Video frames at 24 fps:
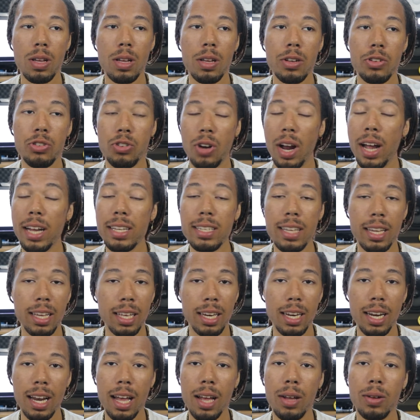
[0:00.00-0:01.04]
try
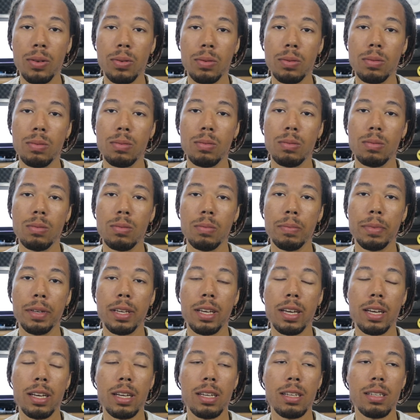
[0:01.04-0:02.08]
taking it out,
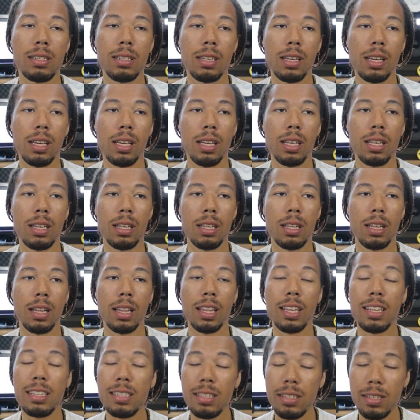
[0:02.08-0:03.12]
because in the
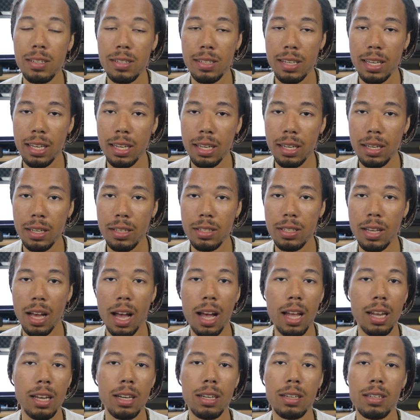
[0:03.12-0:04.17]
listener's ear to
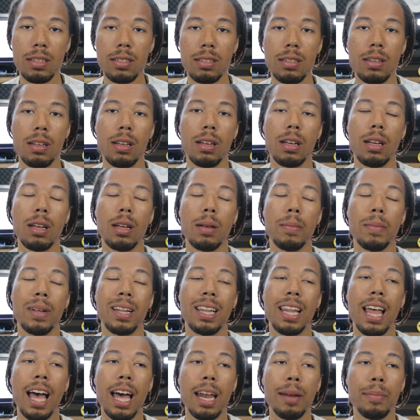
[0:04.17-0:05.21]
others, a
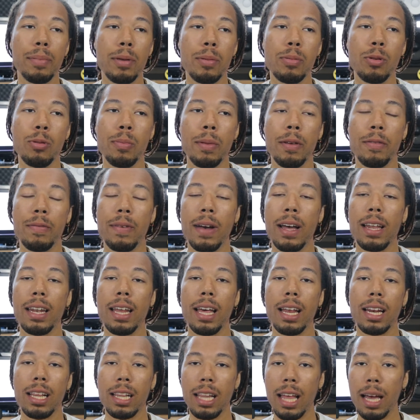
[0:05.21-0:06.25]
lot of people may find
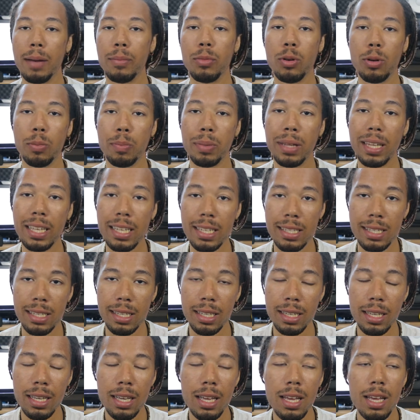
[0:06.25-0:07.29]
that a lot more
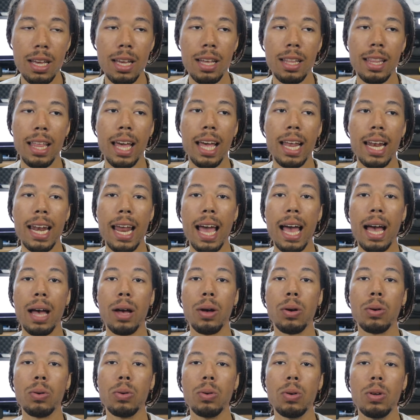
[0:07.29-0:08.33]
pleasing, that
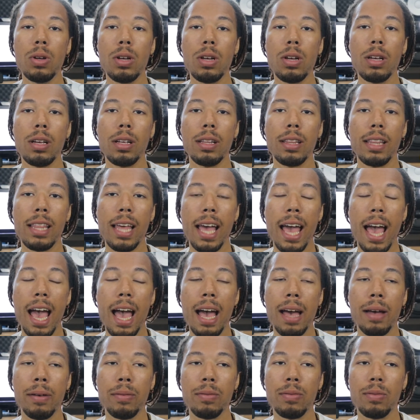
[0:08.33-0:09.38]
now
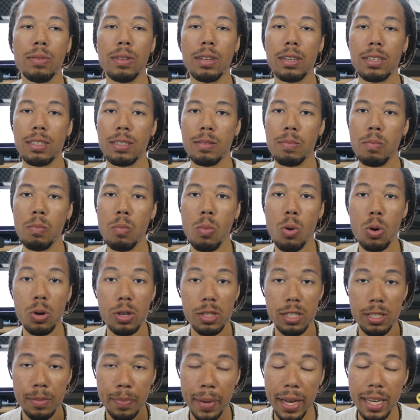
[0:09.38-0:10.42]
there's more
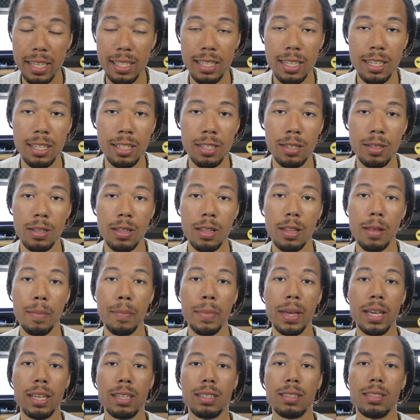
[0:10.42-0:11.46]
space in the
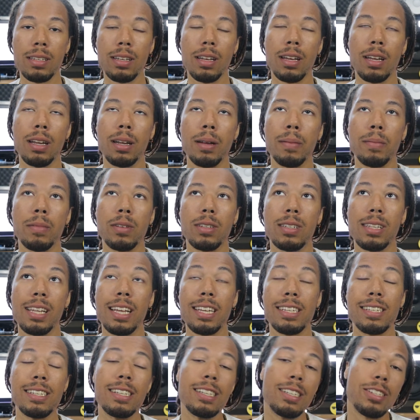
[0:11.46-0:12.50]
mix, there's
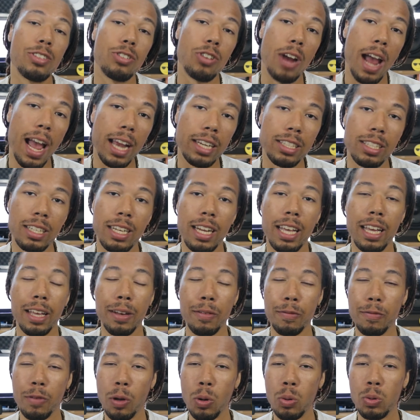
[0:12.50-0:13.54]
less distraction. They
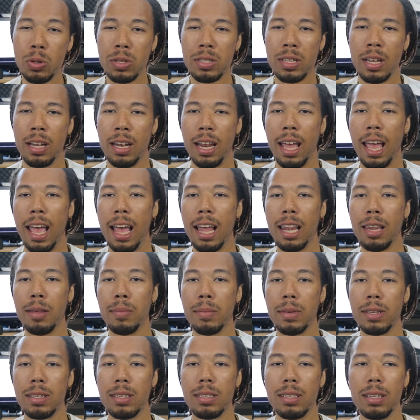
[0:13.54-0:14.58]
can focus on the
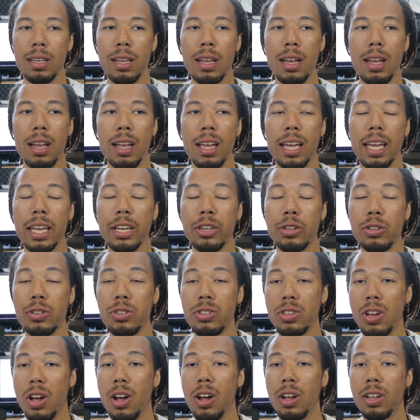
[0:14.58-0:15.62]
elements in your
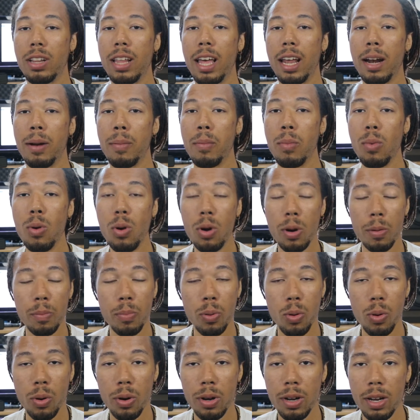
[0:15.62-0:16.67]
song that are more
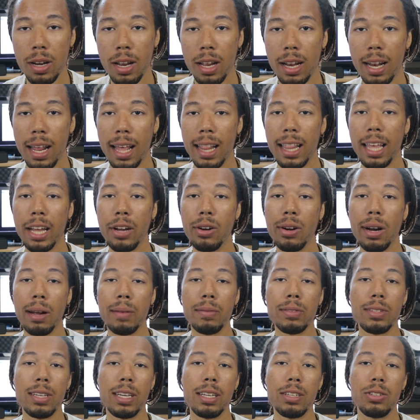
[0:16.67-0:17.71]
important and that they
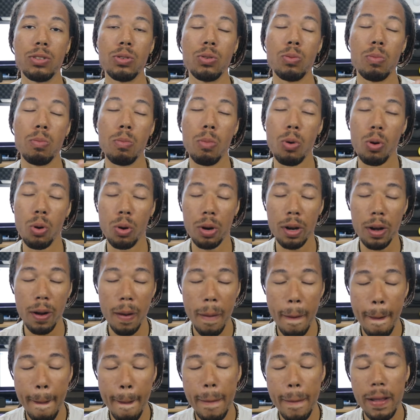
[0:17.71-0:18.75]
gravitate to more.
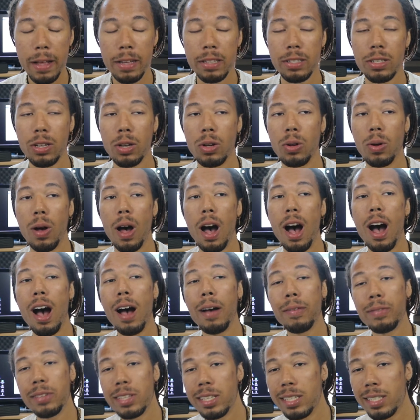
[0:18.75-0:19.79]
So
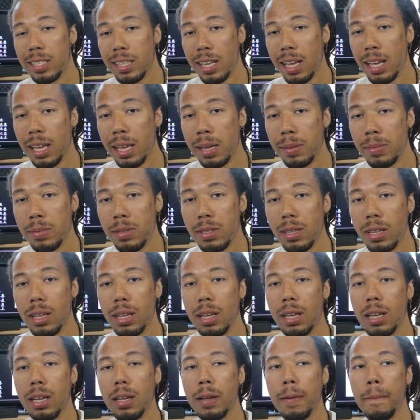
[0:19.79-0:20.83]
oftentimes
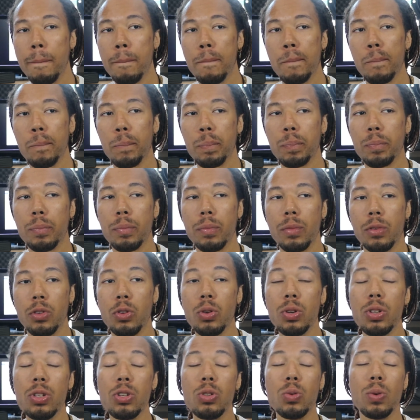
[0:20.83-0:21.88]

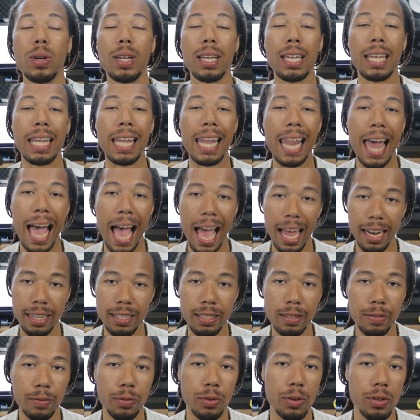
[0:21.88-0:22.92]
you can do a
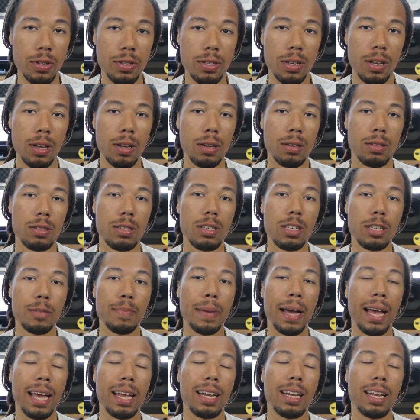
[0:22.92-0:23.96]
lot for your songs just
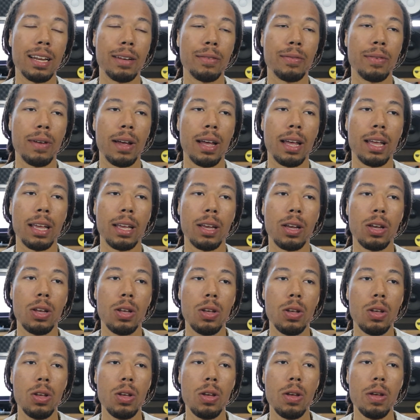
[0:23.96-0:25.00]
by identifying
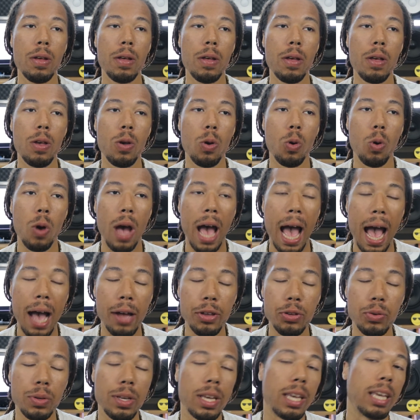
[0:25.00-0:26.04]
how
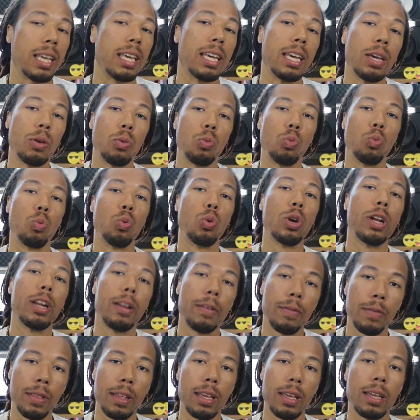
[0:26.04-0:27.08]
you can get rid
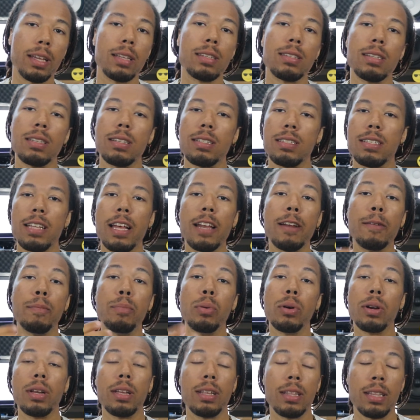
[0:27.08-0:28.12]
of things instead of
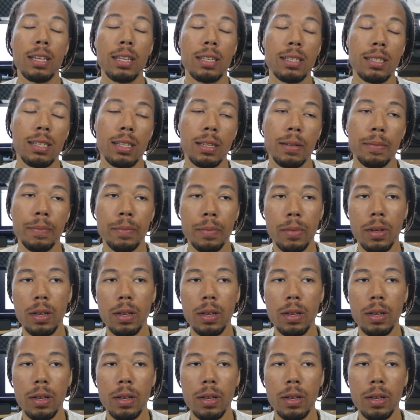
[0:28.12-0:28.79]
putting things in.